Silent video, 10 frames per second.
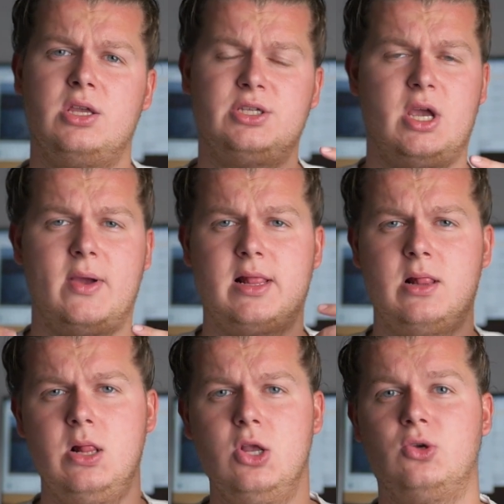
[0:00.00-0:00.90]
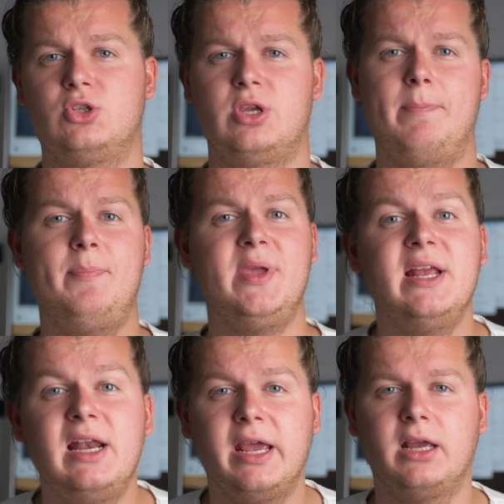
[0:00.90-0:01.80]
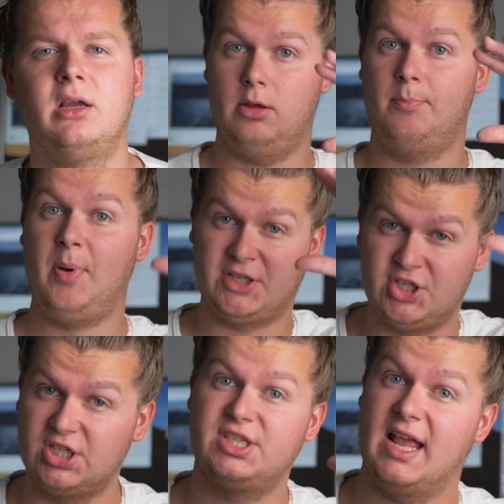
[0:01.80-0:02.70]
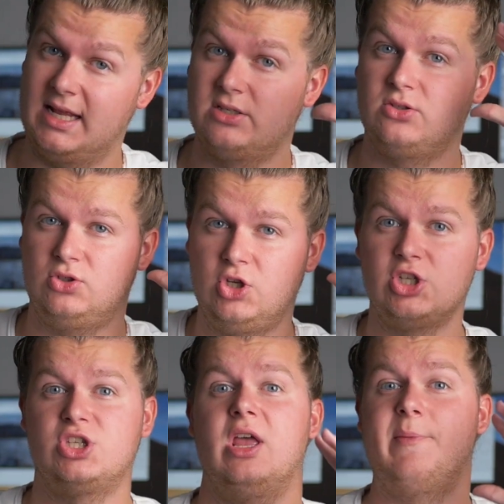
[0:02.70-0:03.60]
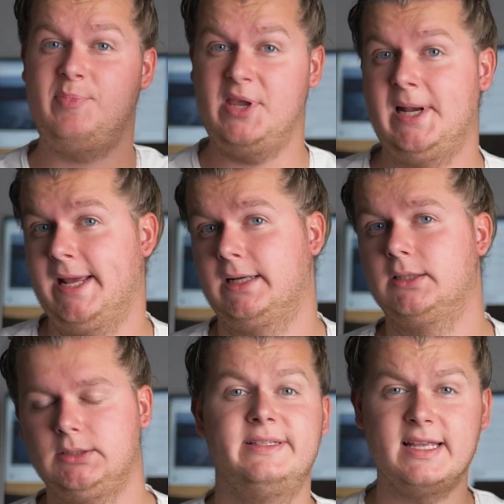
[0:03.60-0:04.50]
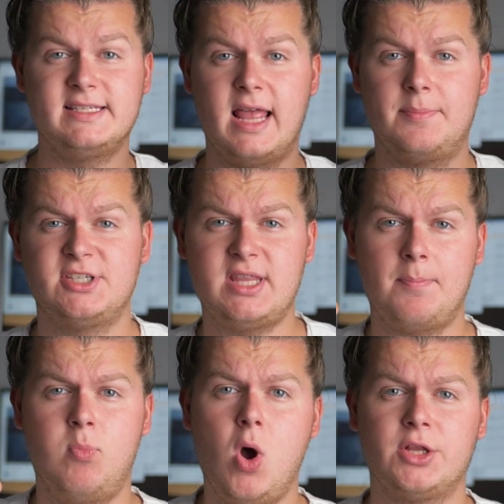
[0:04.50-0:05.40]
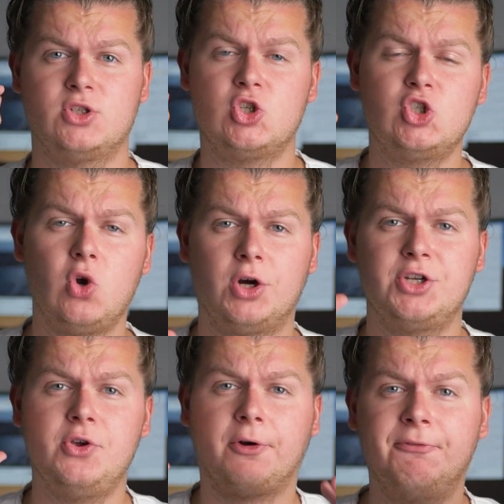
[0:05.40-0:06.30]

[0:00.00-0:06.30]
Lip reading: so it looks appealing, but just that, just appealing. 10 steps. Step one, sort your